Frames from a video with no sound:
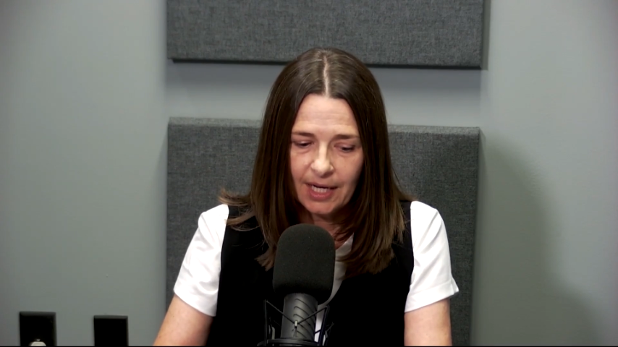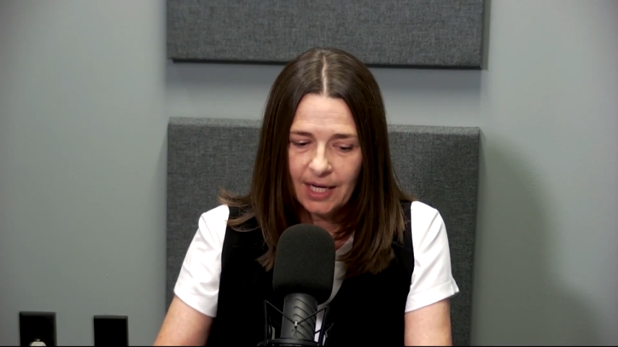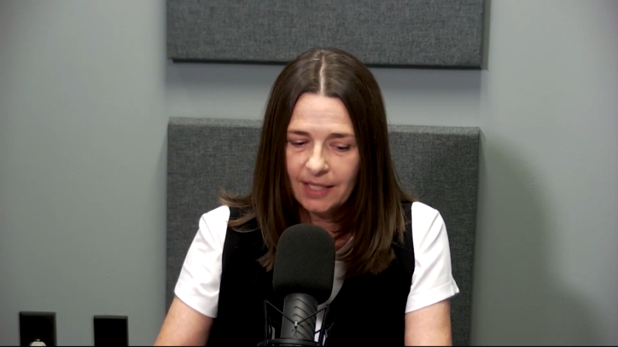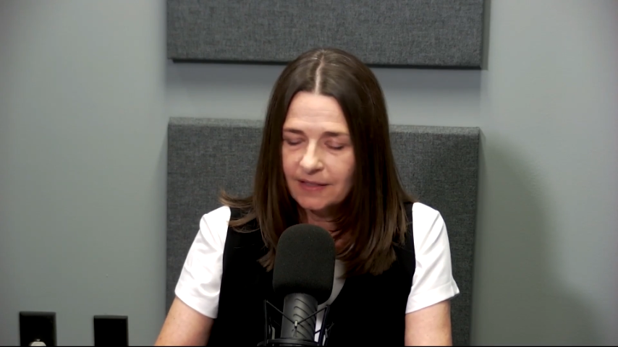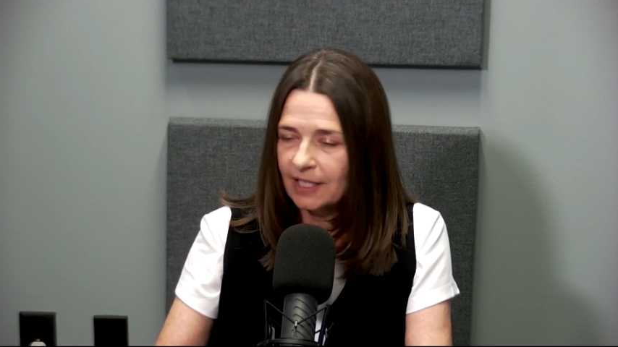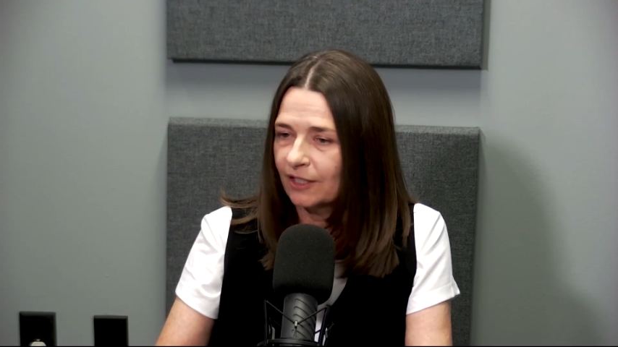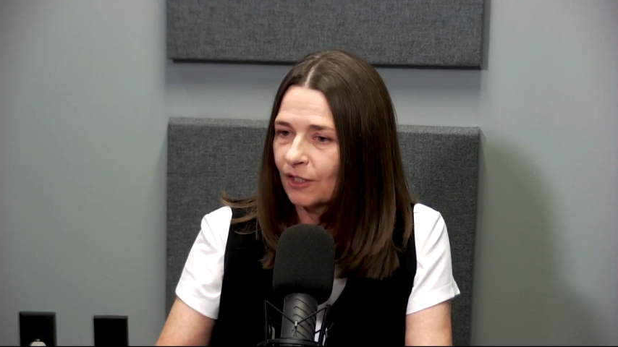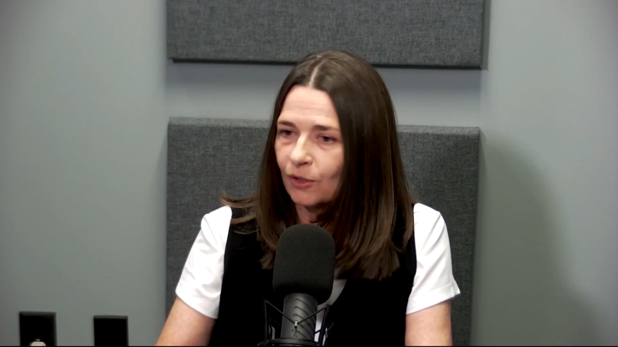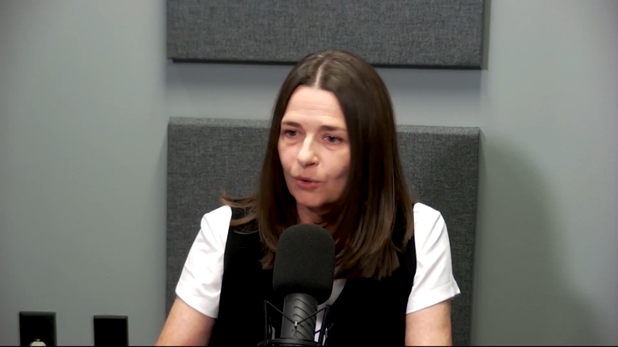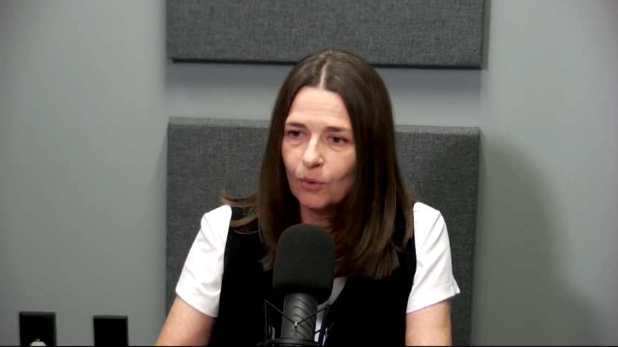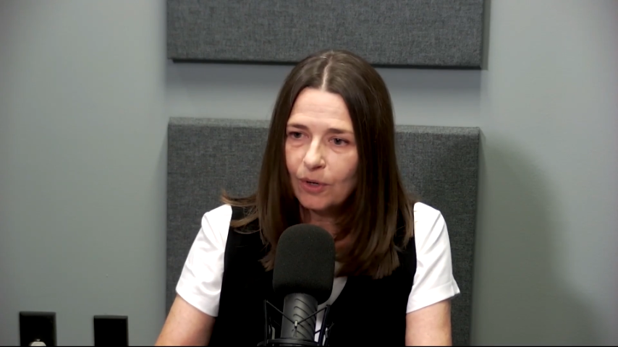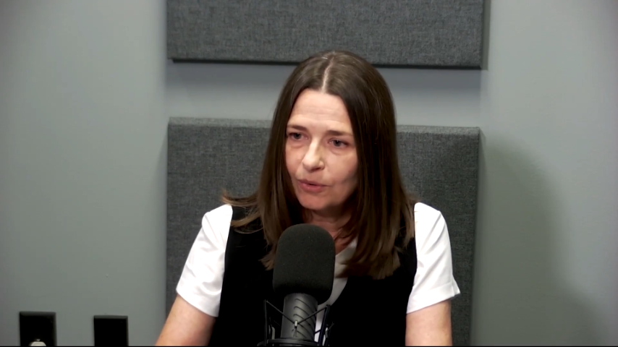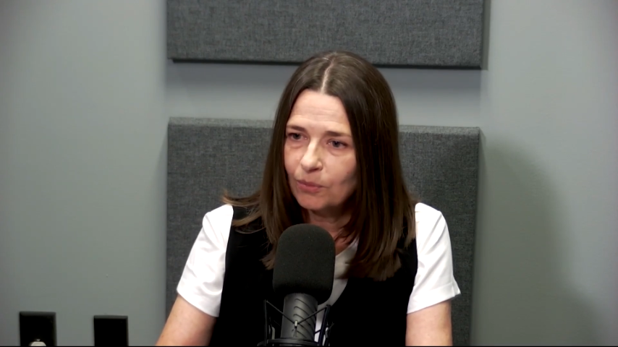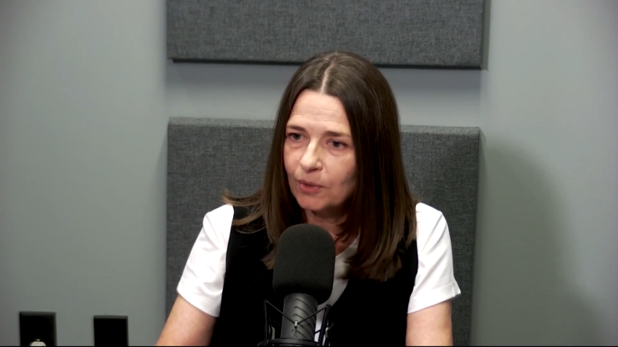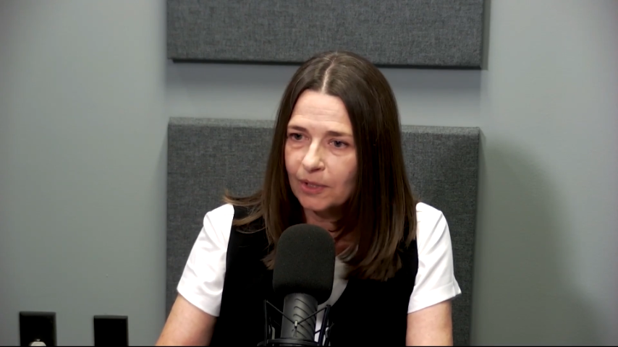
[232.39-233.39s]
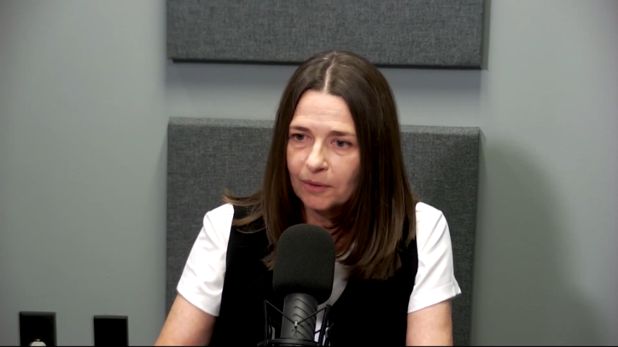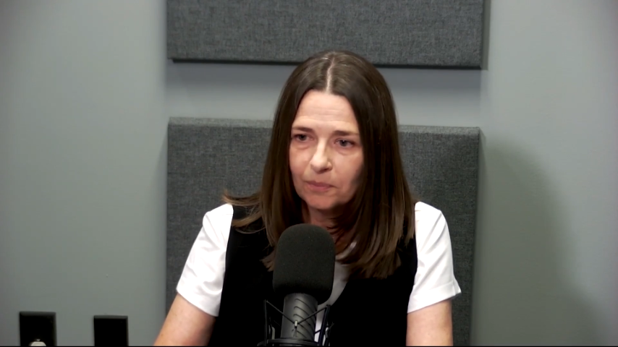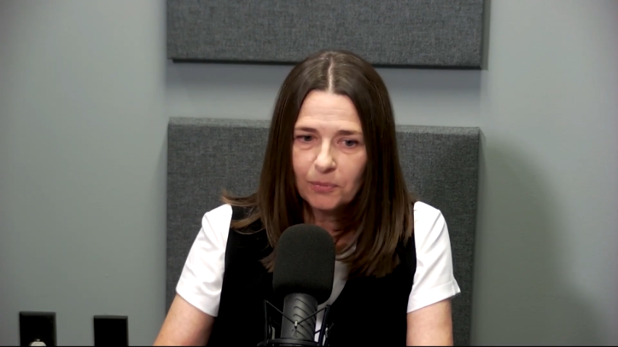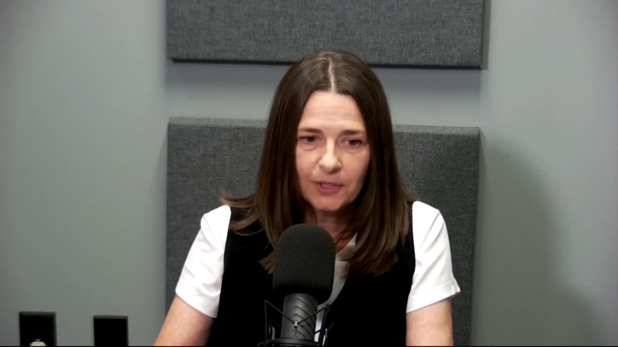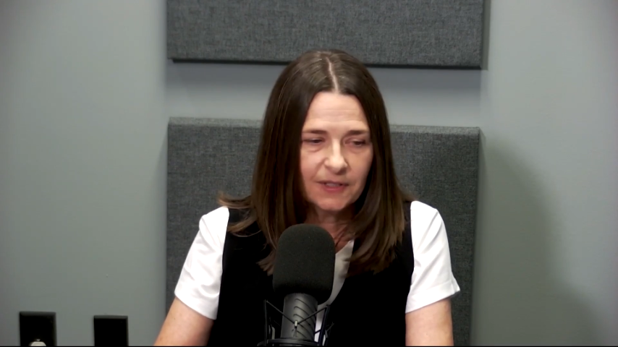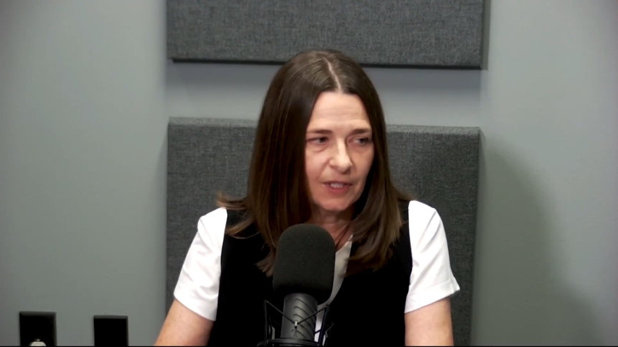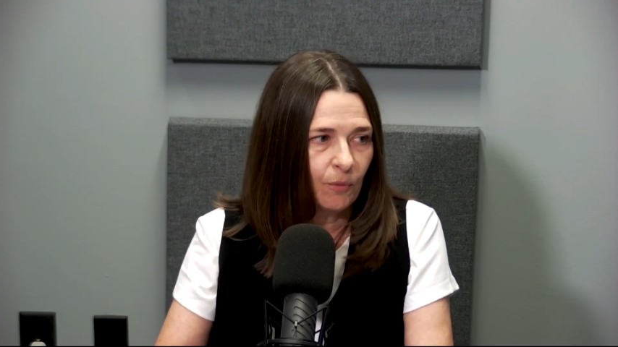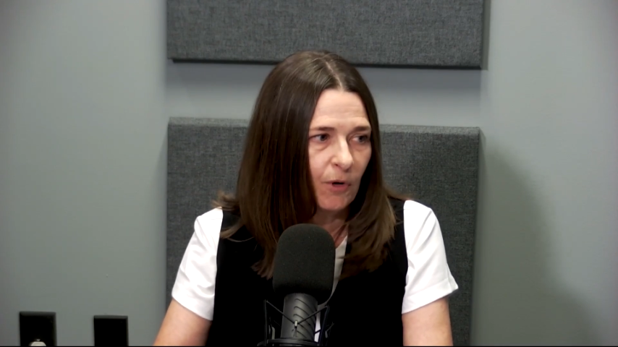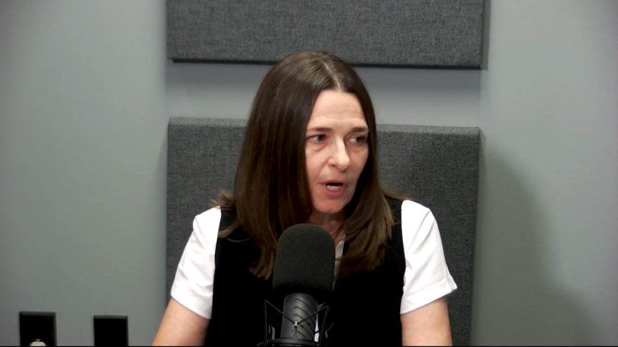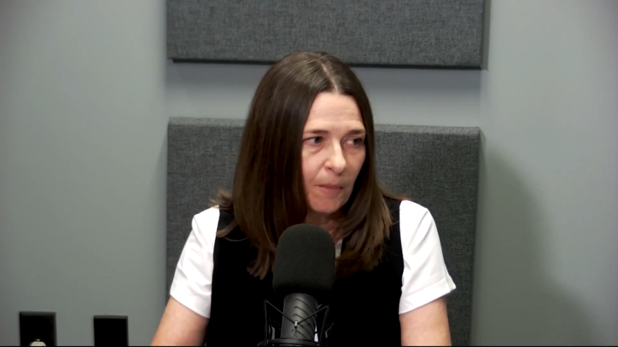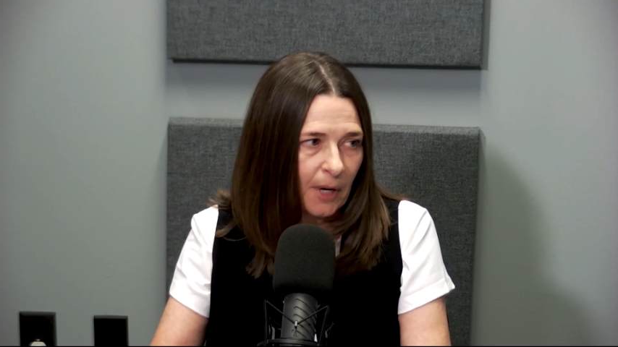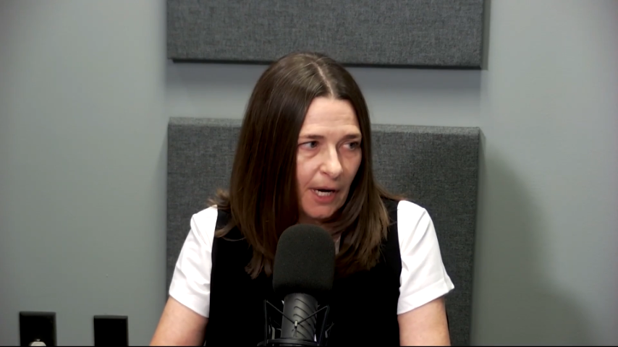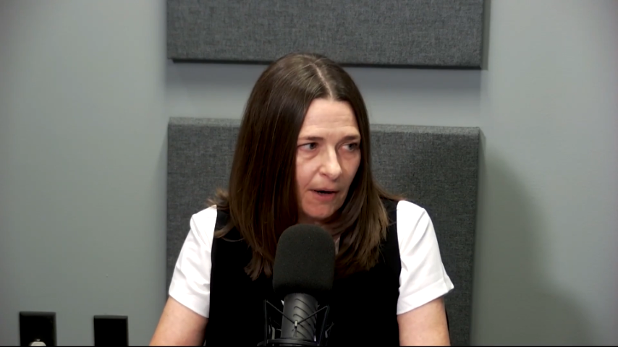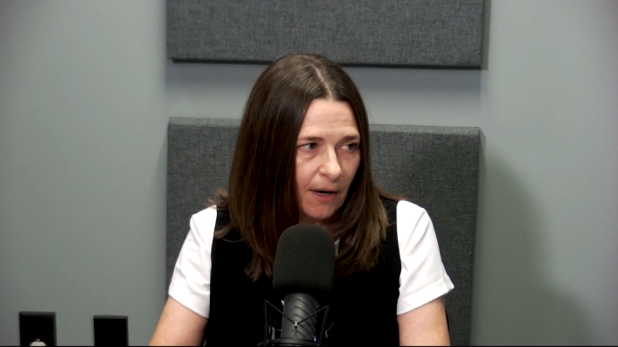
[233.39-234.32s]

it's like the Lord will put someone on my